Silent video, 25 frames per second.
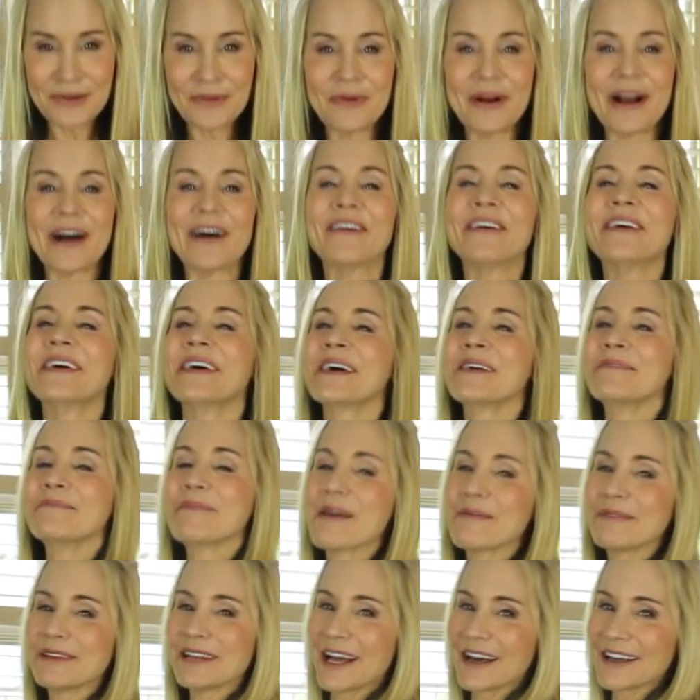Well,
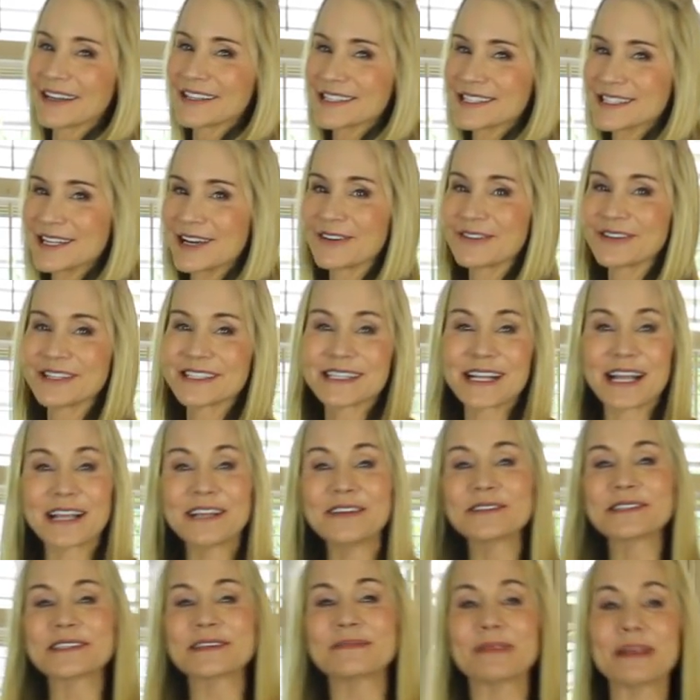maybe not as toned as I
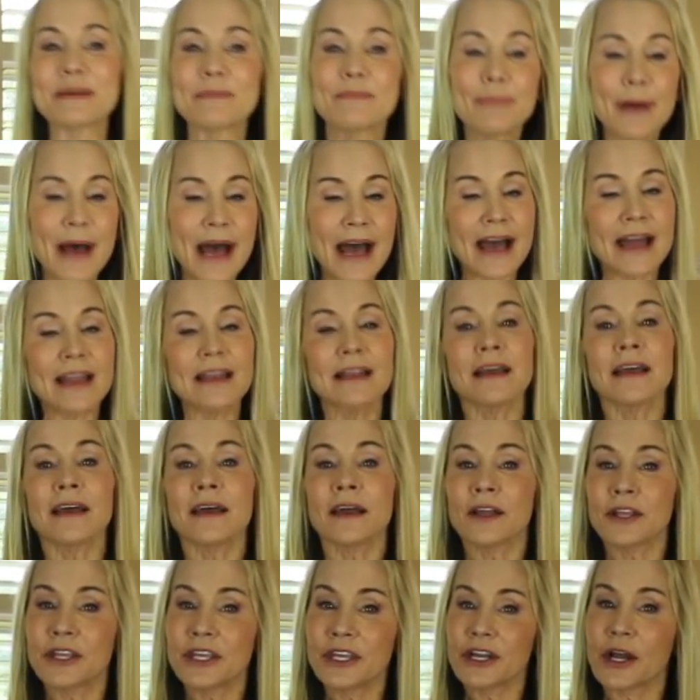used to be, but
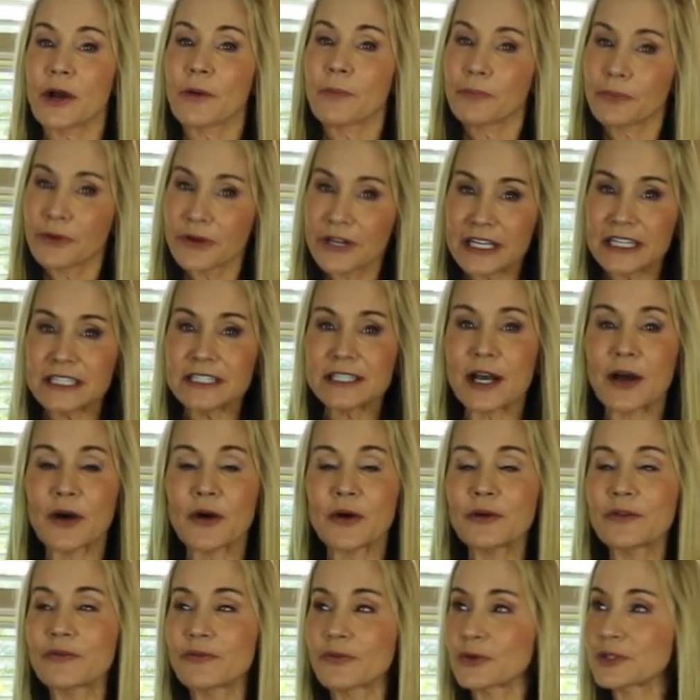you know, pretty
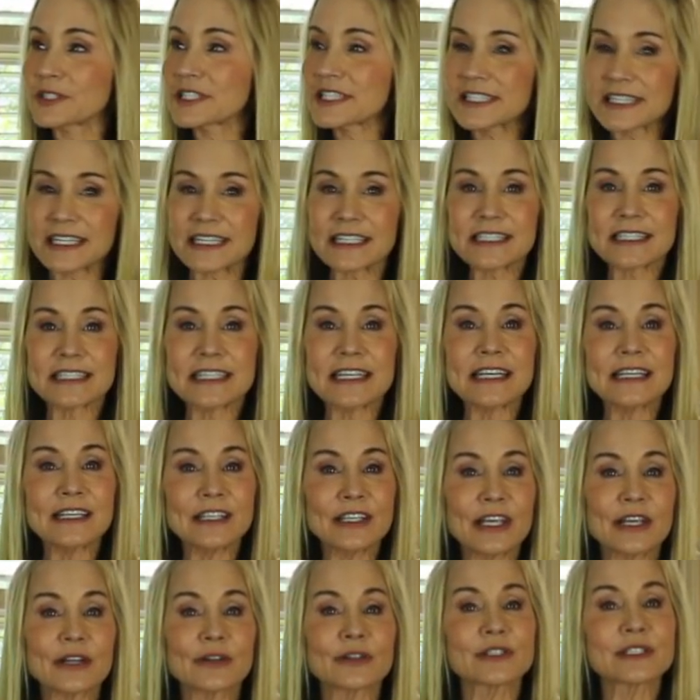toned for sixty
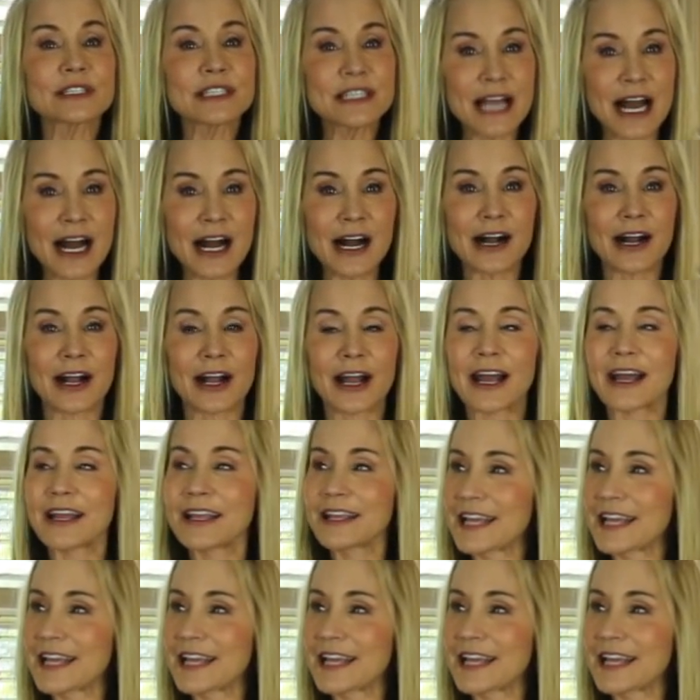years young.